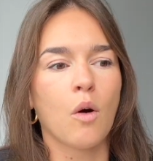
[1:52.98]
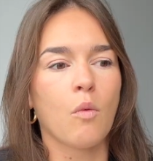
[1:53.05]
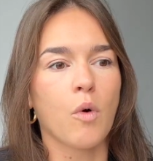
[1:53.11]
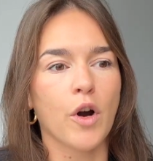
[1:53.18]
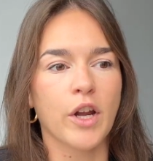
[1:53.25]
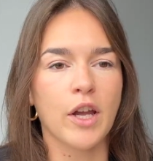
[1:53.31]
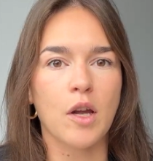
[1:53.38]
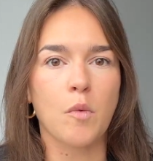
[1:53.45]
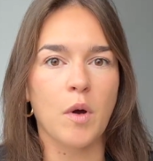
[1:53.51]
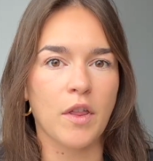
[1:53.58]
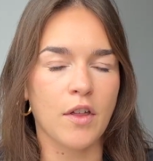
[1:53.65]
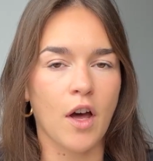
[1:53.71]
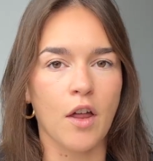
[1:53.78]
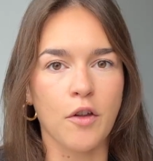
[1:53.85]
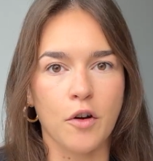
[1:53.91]
working
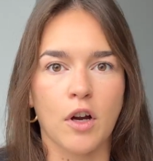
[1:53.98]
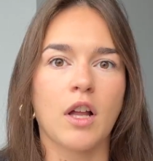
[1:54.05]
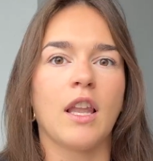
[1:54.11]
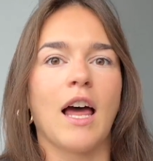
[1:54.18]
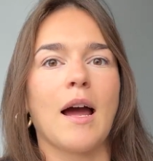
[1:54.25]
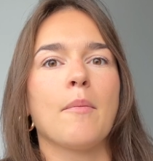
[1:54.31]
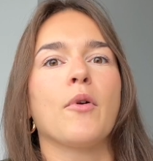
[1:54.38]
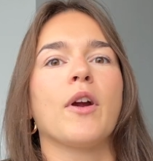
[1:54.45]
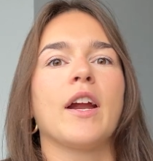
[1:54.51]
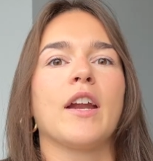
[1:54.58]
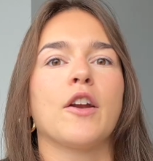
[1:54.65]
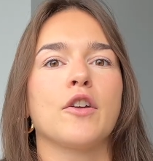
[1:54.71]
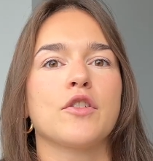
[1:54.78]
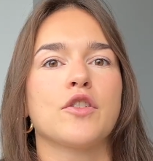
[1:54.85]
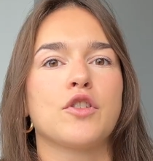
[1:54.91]
with other
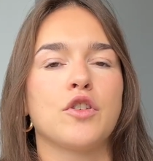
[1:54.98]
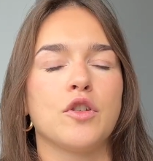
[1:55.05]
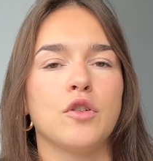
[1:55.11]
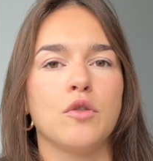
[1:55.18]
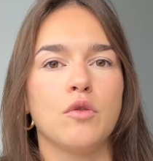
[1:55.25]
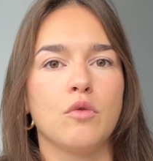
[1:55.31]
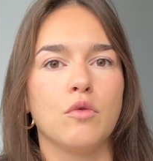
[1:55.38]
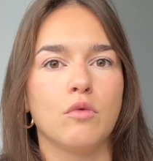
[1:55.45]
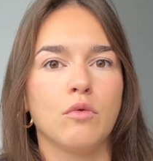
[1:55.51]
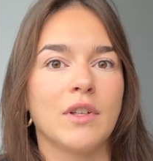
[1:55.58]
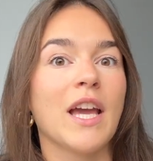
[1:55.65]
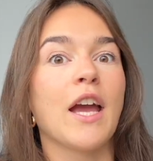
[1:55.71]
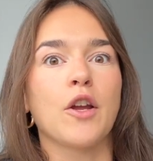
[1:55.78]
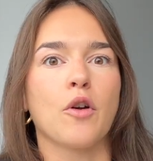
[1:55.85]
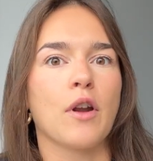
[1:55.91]
collaborators to
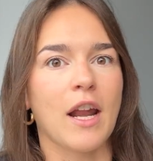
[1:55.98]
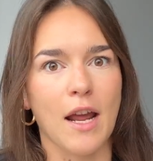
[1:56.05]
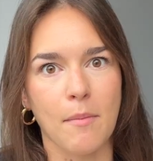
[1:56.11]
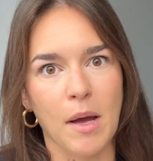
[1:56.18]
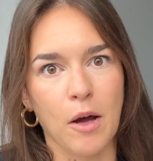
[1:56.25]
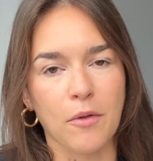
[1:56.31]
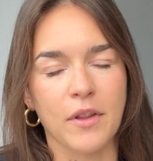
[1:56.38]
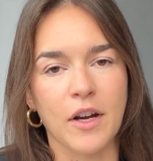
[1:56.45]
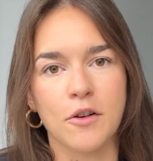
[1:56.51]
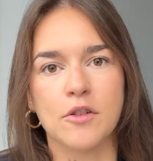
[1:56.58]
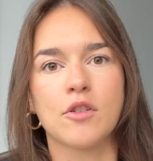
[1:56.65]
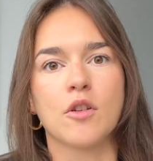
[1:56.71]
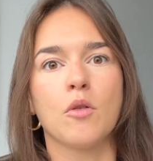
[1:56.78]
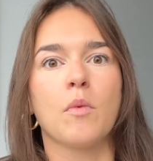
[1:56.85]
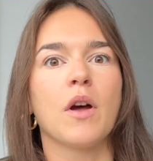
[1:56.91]
get your name out there.
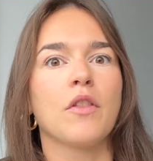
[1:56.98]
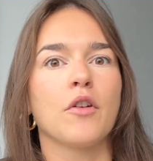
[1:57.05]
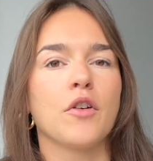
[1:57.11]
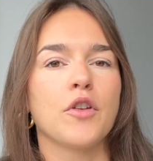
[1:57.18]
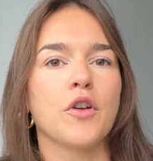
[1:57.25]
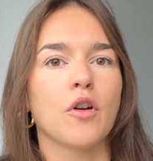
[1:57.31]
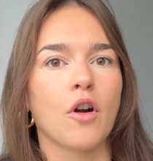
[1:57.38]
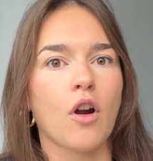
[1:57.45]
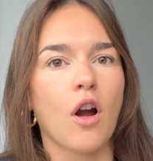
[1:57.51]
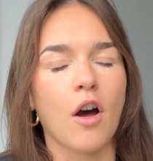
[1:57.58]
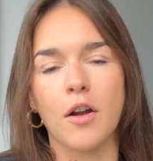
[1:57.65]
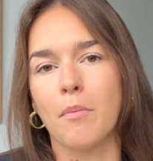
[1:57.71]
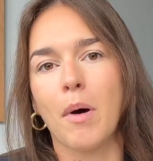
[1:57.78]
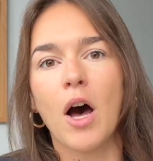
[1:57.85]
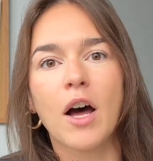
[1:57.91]
So whether you're
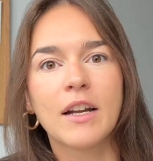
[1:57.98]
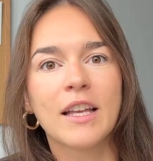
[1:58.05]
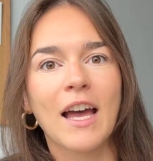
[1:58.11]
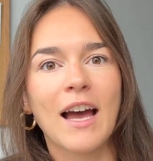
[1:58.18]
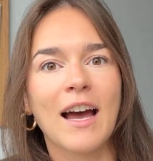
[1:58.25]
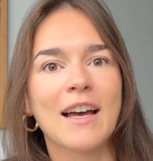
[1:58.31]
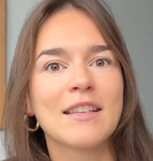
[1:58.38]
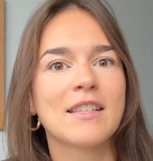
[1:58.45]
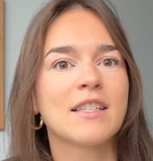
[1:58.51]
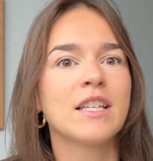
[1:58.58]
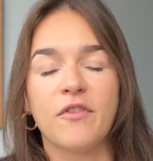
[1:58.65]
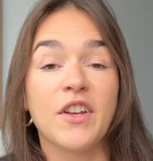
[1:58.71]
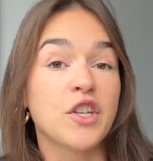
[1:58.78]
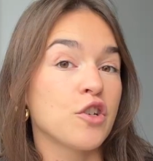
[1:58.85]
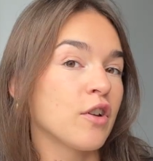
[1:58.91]
on a podcast,
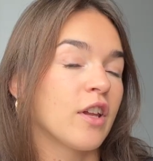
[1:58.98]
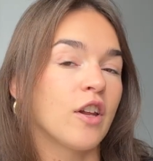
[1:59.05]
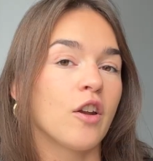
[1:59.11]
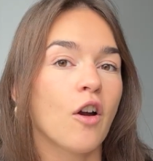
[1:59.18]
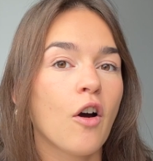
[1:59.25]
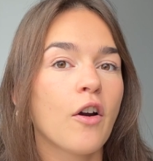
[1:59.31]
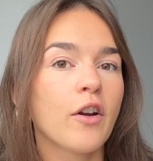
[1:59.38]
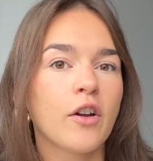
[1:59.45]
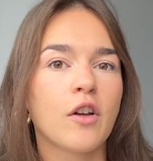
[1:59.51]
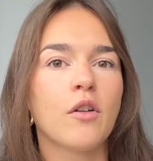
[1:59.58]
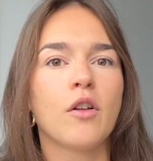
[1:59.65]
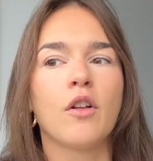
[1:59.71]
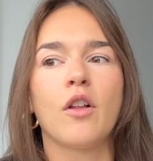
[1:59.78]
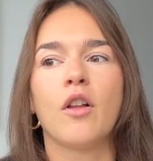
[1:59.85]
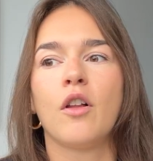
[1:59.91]
featured in an
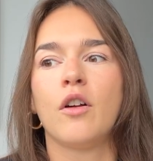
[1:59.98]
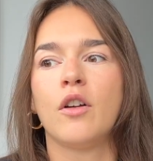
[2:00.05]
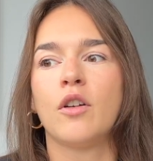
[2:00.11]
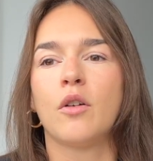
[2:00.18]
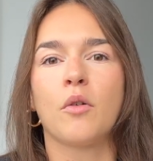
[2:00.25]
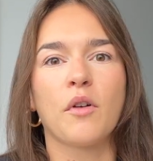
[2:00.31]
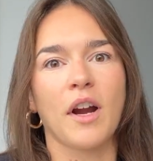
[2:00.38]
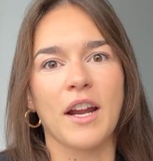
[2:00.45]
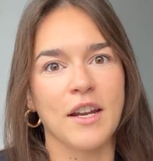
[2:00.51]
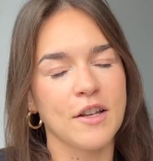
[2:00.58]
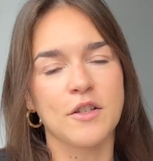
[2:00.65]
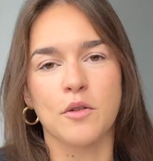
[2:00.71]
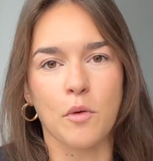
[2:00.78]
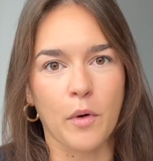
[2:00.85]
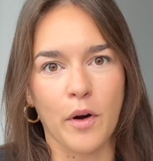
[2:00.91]
article, or any
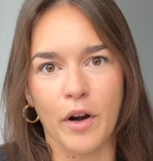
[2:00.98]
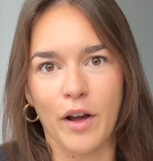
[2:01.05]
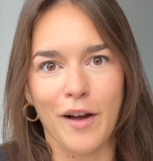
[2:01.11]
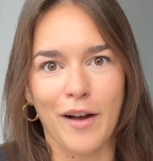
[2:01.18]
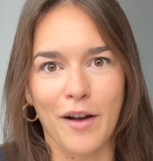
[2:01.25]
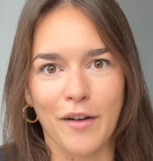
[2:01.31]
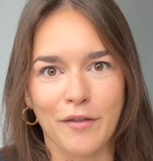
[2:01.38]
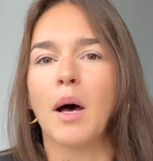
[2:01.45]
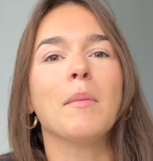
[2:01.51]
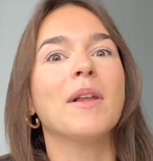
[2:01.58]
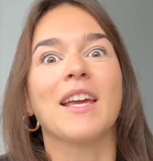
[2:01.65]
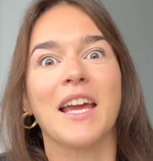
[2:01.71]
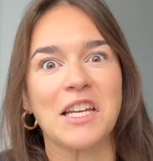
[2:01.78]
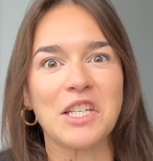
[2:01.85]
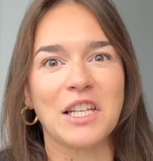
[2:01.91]
sort of
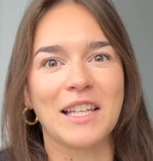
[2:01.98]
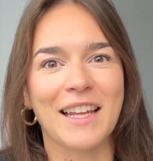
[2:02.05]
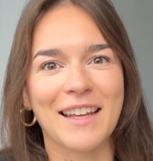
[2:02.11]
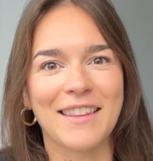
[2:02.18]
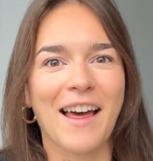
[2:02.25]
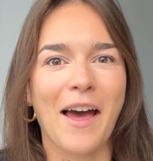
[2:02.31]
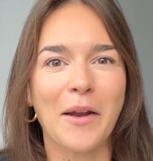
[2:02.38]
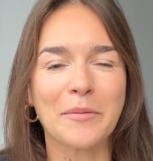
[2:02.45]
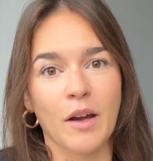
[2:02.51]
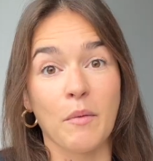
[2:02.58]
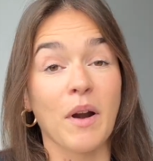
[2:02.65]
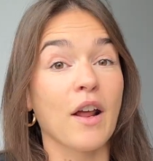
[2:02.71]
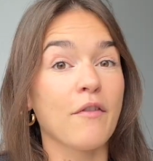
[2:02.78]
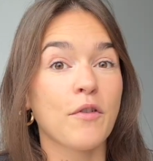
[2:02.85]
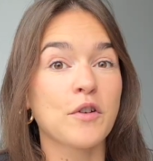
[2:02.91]
publication like that.
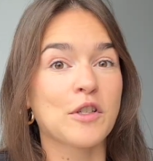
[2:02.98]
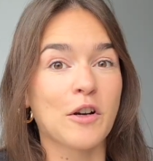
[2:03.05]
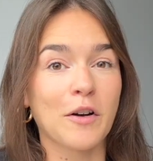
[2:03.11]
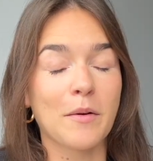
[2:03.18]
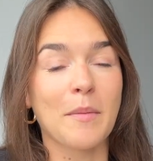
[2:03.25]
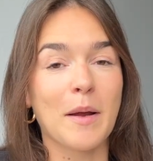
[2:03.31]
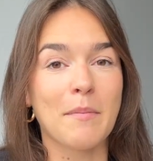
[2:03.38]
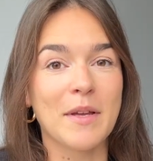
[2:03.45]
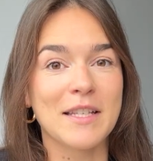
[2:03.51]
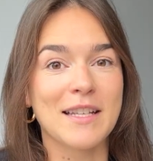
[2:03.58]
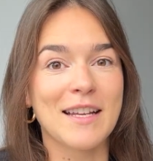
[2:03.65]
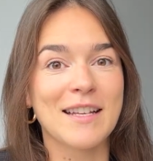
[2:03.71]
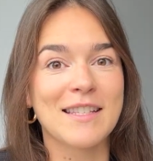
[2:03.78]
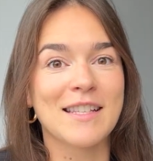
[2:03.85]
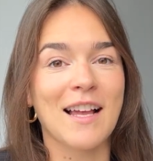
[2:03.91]
When I first started my
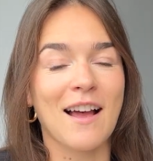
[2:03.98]
business,